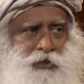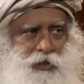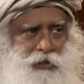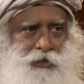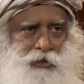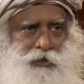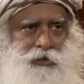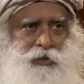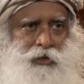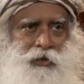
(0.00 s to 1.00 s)
integrity,
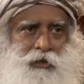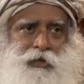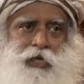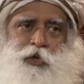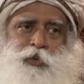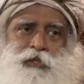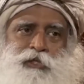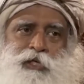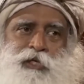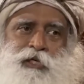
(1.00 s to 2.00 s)
then you will
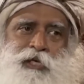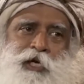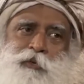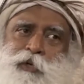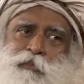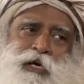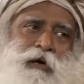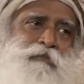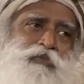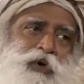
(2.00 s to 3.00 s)
see it will become